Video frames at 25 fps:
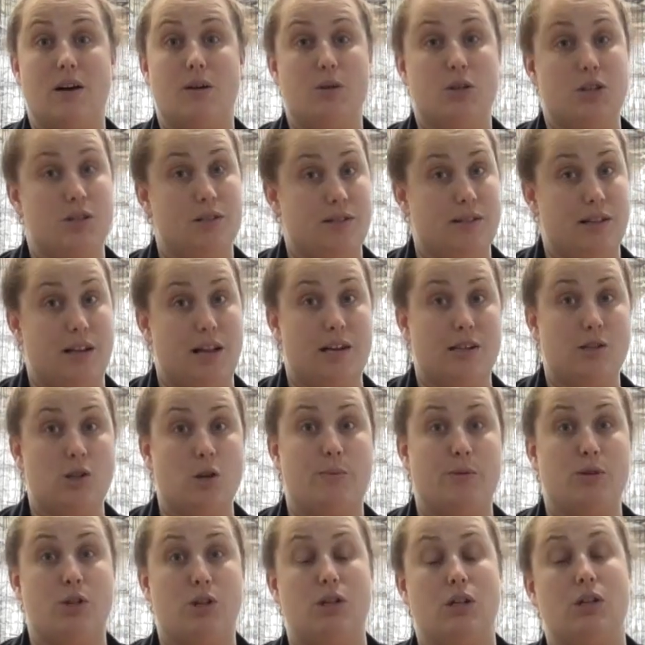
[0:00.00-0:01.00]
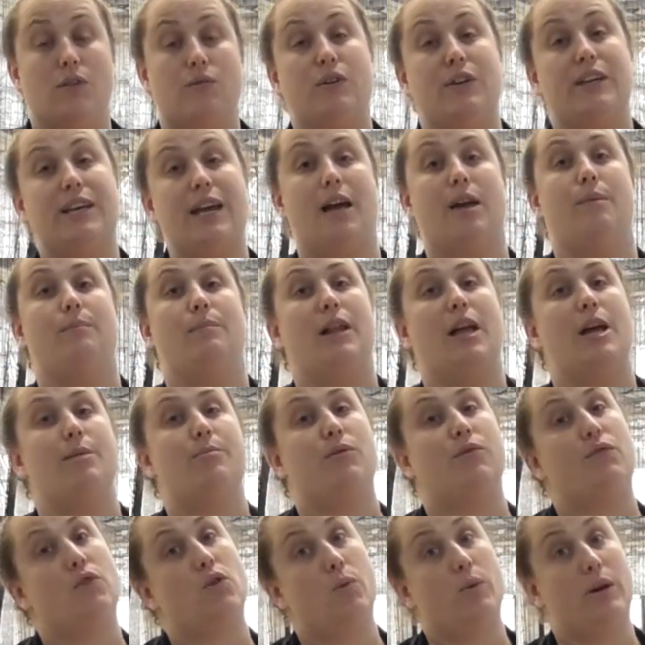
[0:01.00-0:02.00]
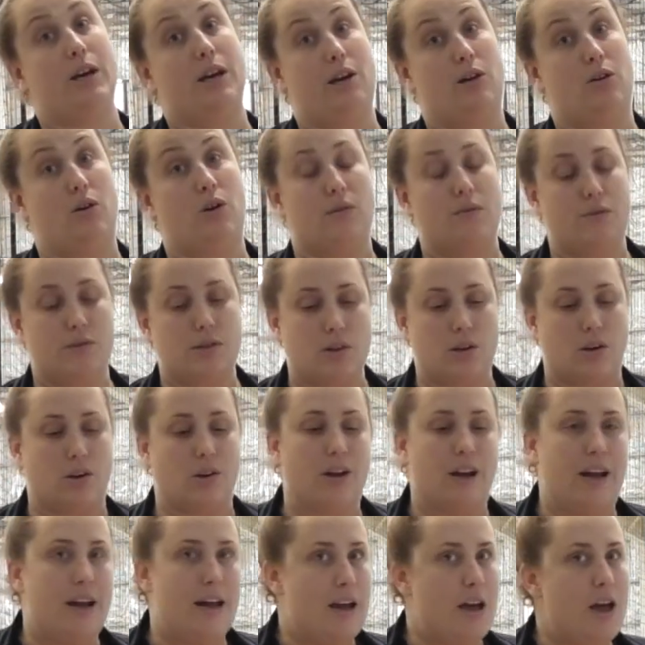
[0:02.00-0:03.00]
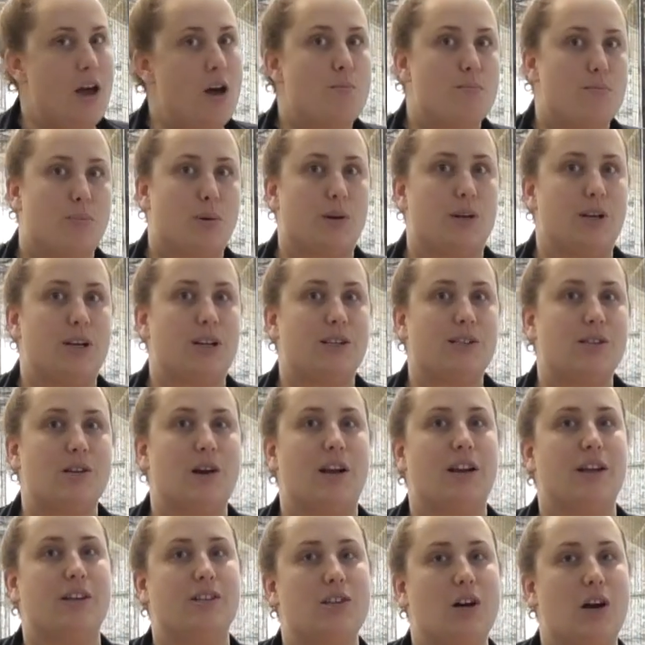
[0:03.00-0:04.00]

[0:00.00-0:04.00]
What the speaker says: which is the last opportunity for gameplay before we head off. So pretty exciting